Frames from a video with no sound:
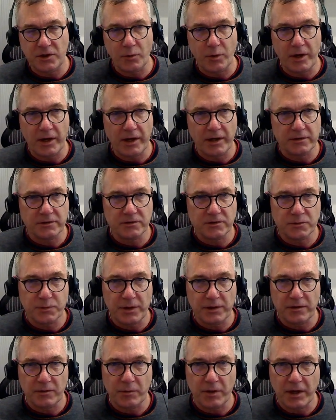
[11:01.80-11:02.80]
Anyway, I had to
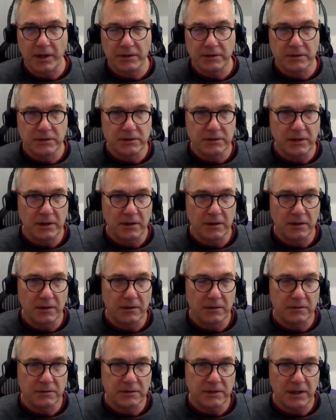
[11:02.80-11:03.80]
spend about
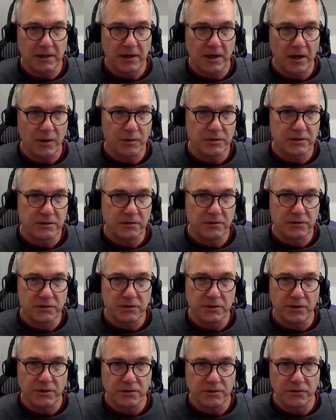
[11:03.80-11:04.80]
10 hours in
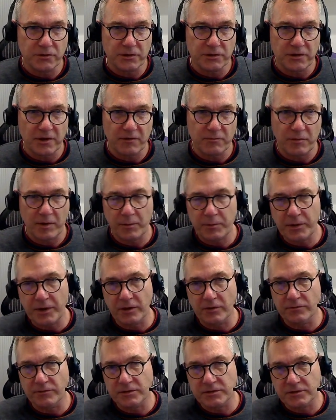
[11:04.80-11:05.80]
surgery to have my
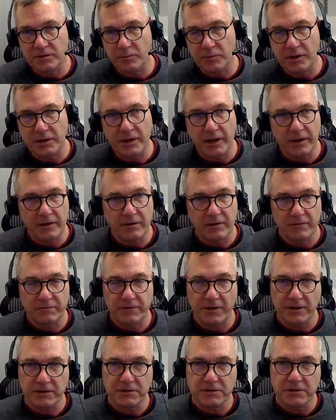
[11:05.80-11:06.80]
pelvis and my neck
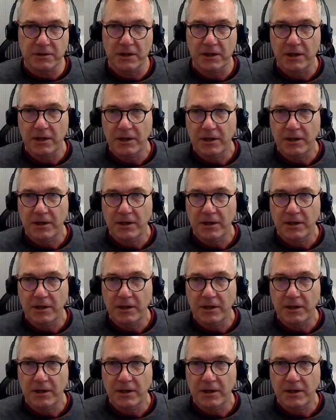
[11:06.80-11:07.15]
fixed.